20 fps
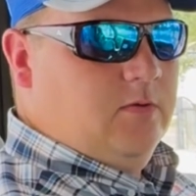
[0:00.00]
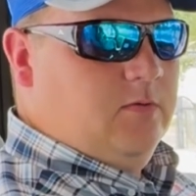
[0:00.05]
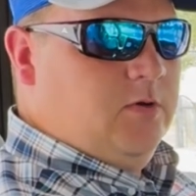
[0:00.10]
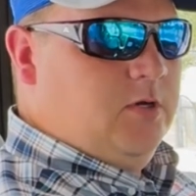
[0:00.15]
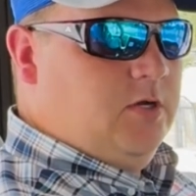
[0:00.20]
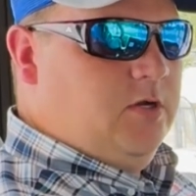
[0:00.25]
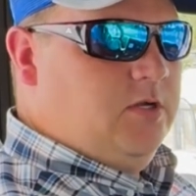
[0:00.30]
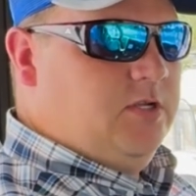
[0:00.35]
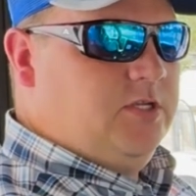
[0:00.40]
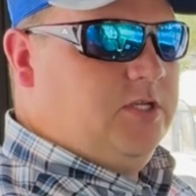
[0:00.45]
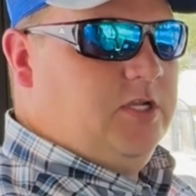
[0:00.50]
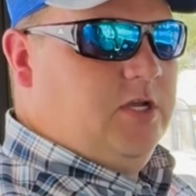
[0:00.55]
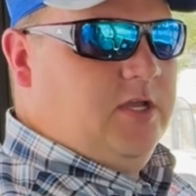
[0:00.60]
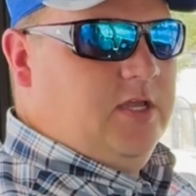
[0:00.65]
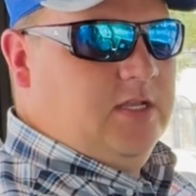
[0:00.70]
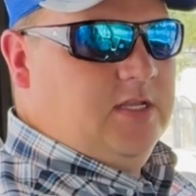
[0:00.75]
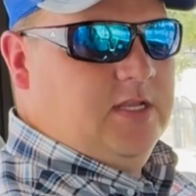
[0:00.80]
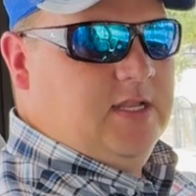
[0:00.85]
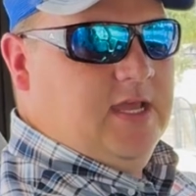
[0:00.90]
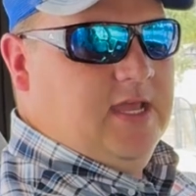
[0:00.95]
We're going to show
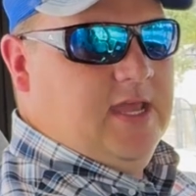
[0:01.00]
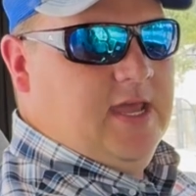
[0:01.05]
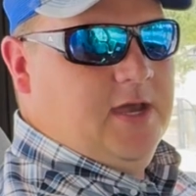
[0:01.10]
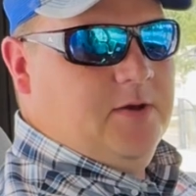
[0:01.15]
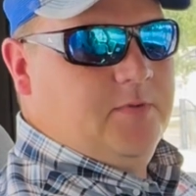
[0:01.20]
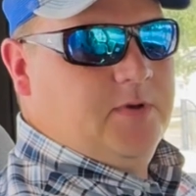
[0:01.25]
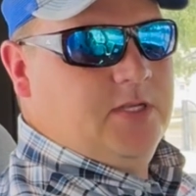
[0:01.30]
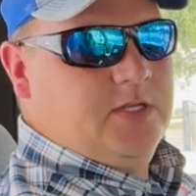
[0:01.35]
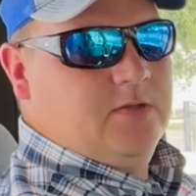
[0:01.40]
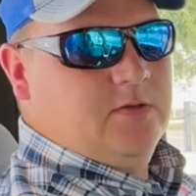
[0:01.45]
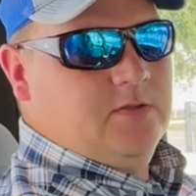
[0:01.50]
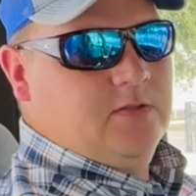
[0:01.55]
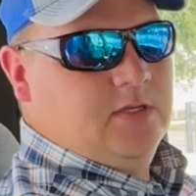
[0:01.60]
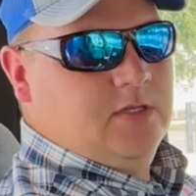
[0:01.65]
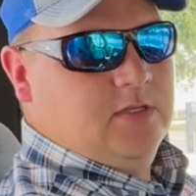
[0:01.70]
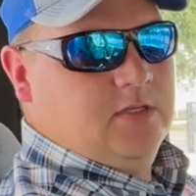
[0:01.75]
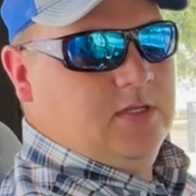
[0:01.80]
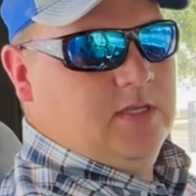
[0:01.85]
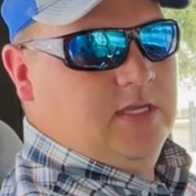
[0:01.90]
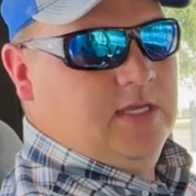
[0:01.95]
you today how we do
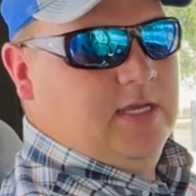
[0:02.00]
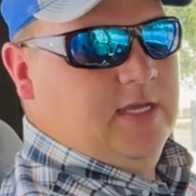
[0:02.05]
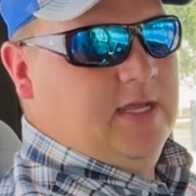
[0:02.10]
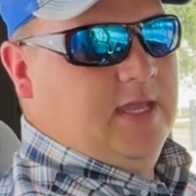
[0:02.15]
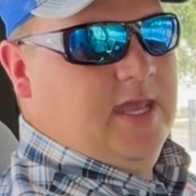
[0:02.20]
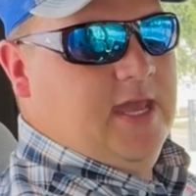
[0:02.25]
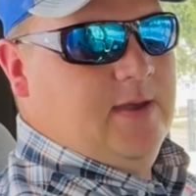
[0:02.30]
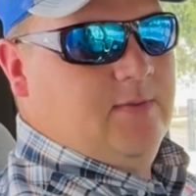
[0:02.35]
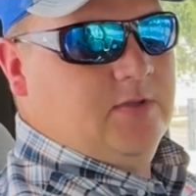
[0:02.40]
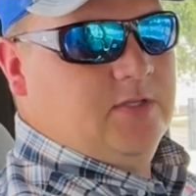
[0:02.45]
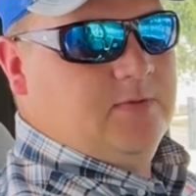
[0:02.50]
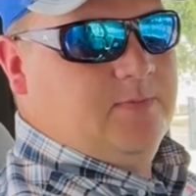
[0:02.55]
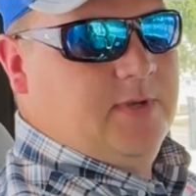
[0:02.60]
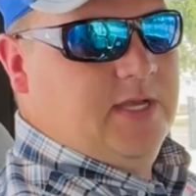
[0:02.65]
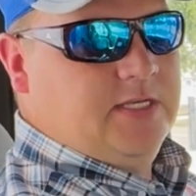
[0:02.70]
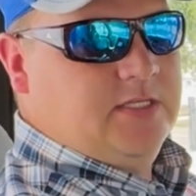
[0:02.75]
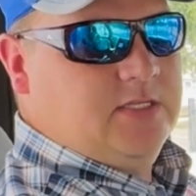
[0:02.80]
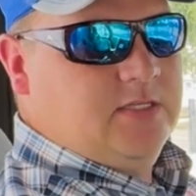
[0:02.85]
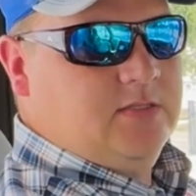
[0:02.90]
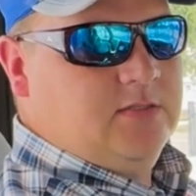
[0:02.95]
the in-cab
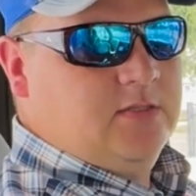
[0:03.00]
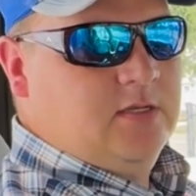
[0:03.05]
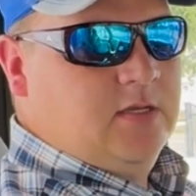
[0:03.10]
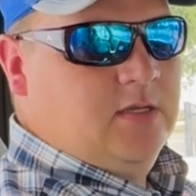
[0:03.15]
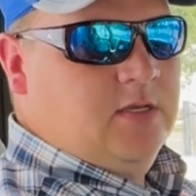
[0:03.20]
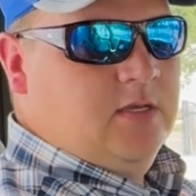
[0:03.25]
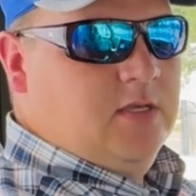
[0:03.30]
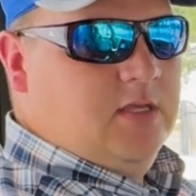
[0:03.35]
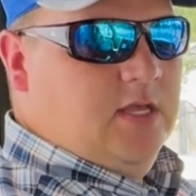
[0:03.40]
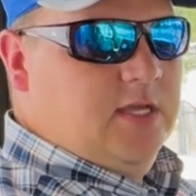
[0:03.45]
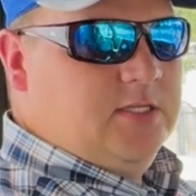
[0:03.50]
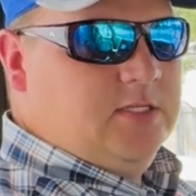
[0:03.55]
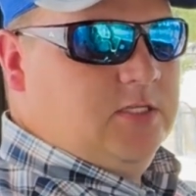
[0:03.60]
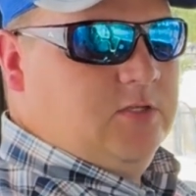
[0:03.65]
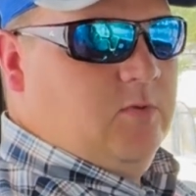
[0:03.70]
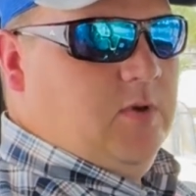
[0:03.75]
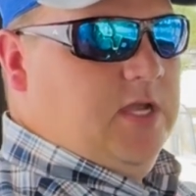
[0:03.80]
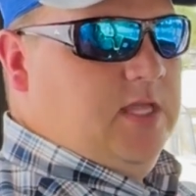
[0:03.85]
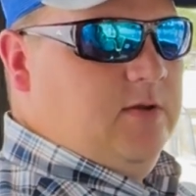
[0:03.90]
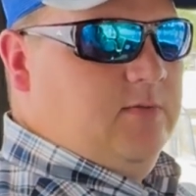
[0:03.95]
inspection. This is
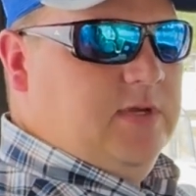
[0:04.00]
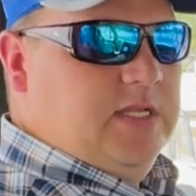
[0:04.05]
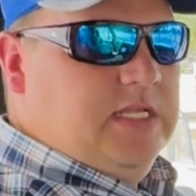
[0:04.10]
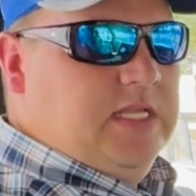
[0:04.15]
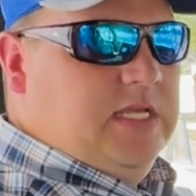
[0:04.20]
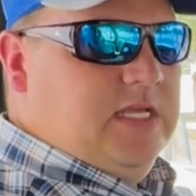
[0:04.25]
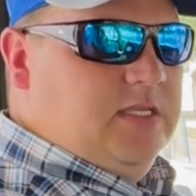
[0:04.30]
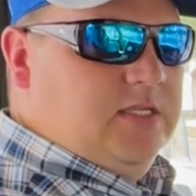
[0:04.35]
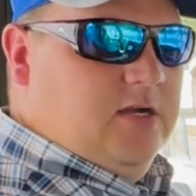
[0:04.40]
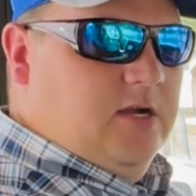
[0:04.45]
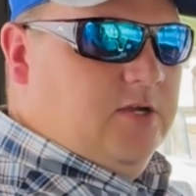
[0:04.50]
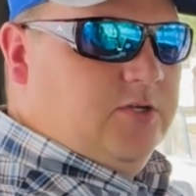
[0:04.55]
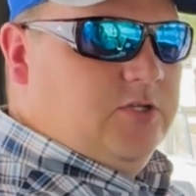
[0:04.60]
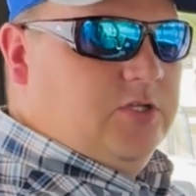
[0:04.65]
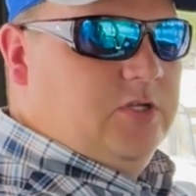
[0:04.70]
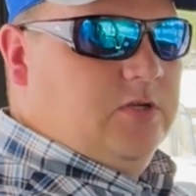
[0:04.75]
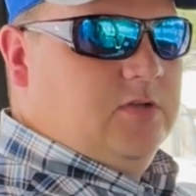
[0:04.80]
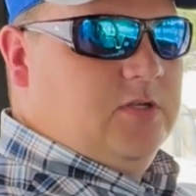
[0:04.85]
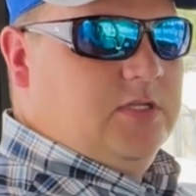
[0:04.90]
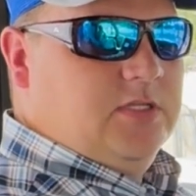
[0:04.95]
the way that we teach our
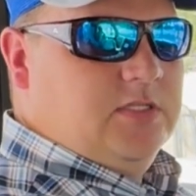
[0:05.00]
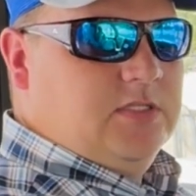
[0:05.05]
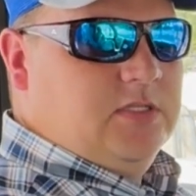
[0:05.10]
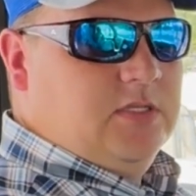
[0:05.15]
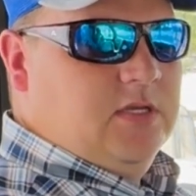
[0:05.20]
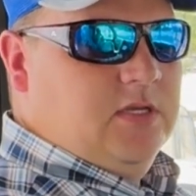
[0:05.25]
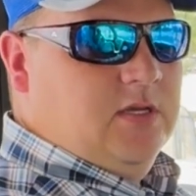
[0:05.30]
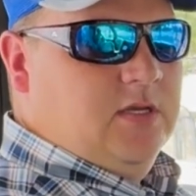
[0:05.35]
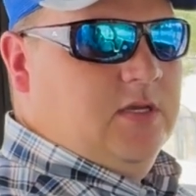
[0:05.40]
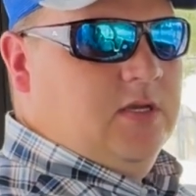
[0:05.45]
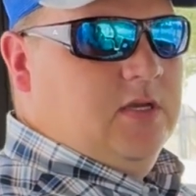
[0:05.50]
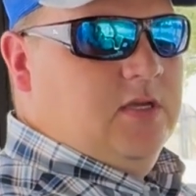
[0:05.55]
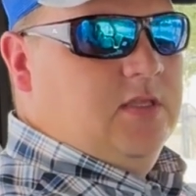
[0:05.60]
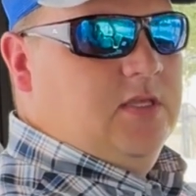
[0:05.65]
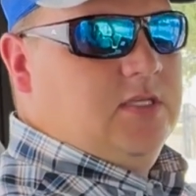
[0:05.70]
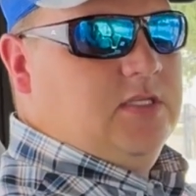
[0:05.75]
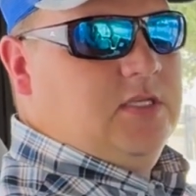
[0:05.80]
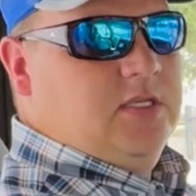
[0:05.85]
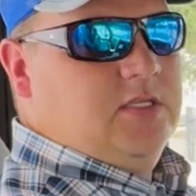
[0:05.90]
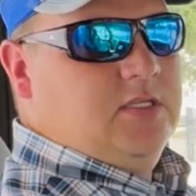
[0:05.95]
students.
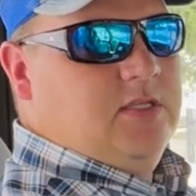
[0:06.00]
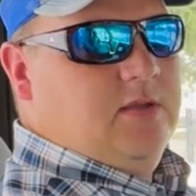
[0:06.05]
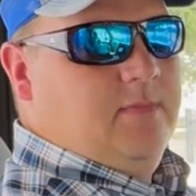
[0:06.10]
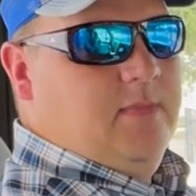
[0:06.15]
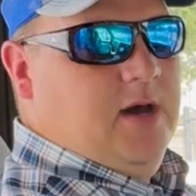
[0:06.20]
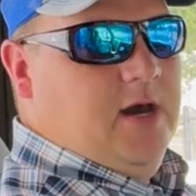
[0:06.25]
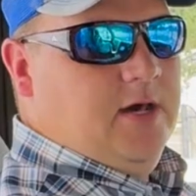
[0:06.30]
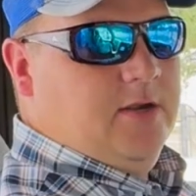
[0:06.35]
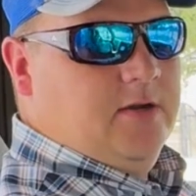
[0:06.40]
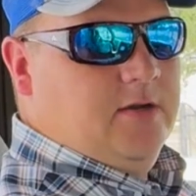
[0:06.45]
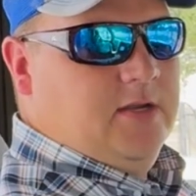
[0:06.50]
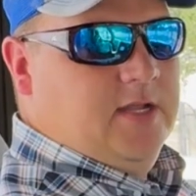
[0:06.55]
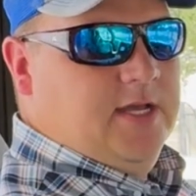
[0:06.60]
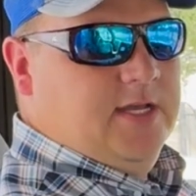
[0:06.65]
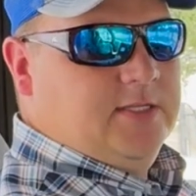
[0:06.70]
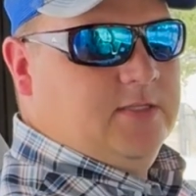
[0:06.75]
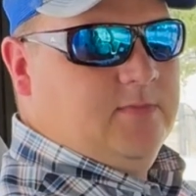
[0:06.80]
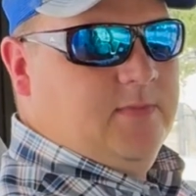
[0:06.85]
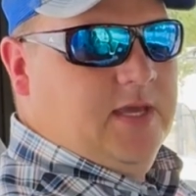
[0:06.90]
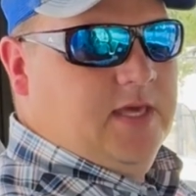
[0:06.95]
This is the
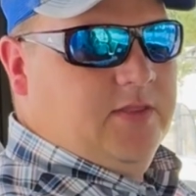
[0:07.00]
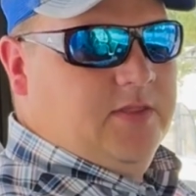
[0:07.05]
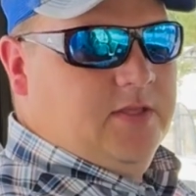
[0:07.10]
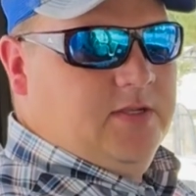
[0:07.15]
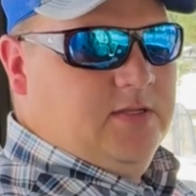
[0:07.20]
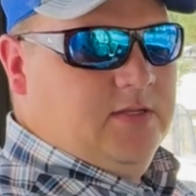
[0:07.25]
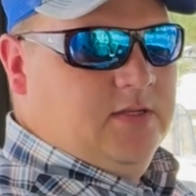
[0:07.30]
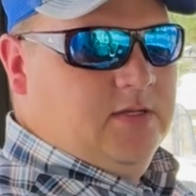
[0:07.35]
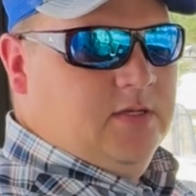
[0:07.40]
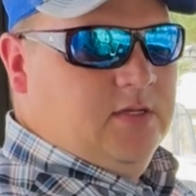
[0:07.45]
modernized method.